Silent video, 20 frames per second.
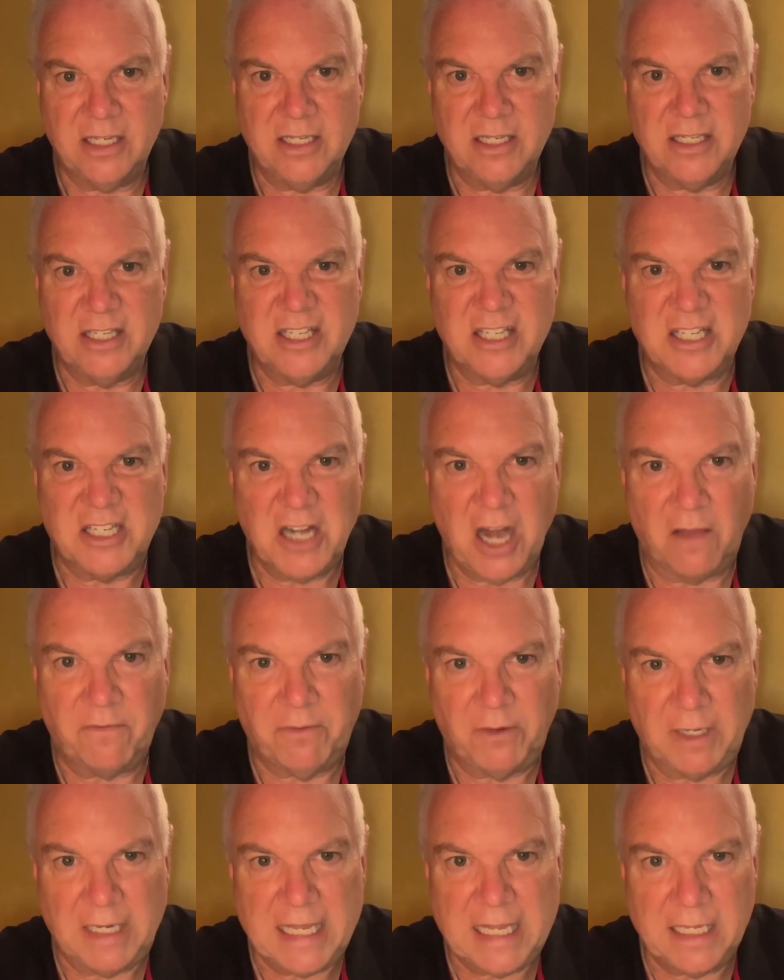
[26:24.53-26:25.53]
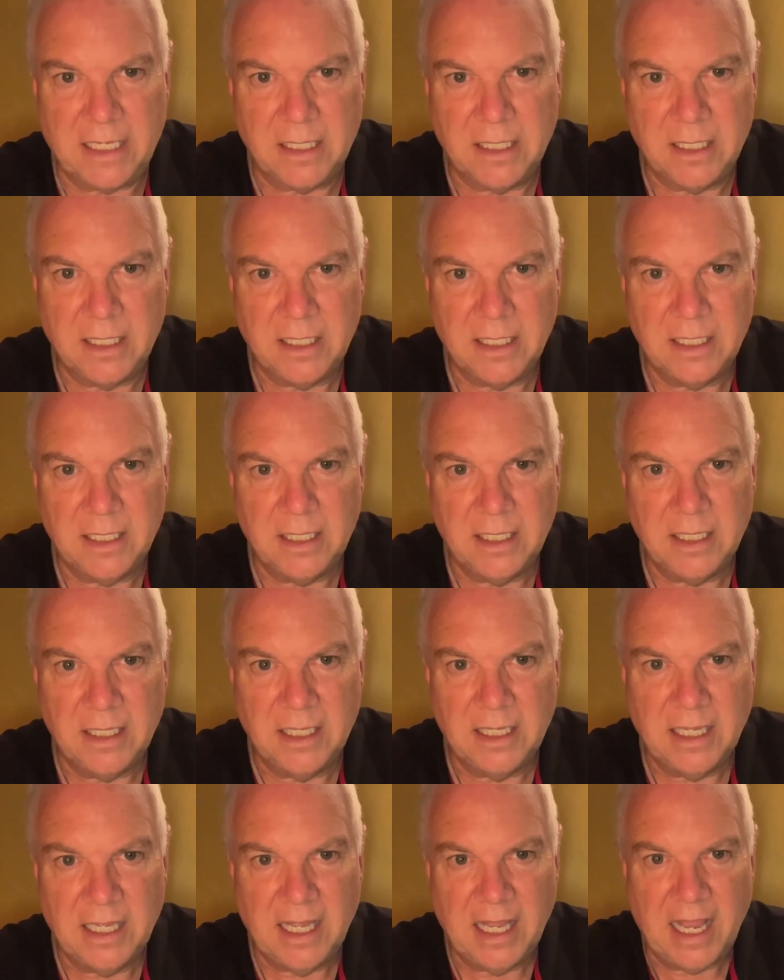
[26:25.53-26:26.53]
snuffling.
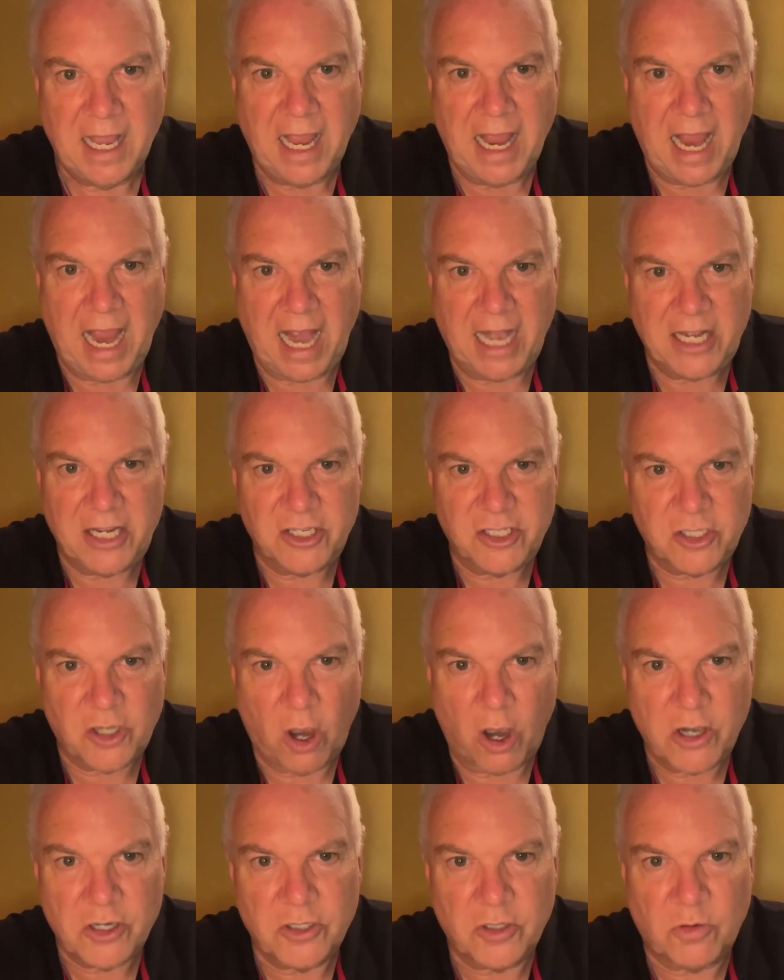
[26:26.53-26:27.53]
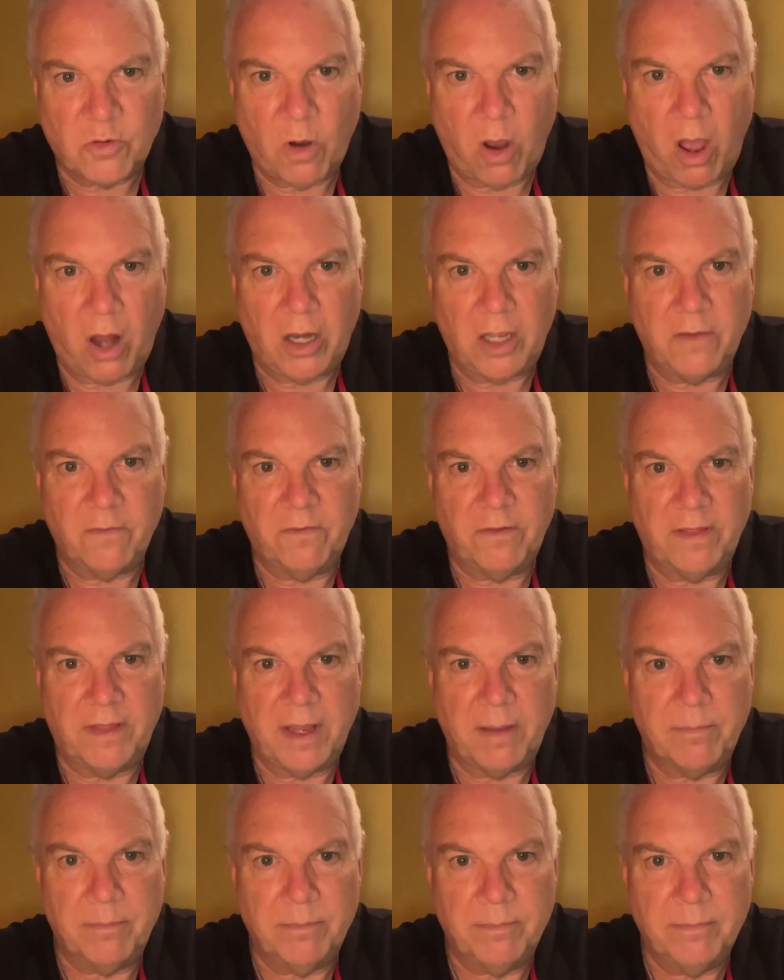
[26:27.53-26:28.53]
And he starts crawling for them.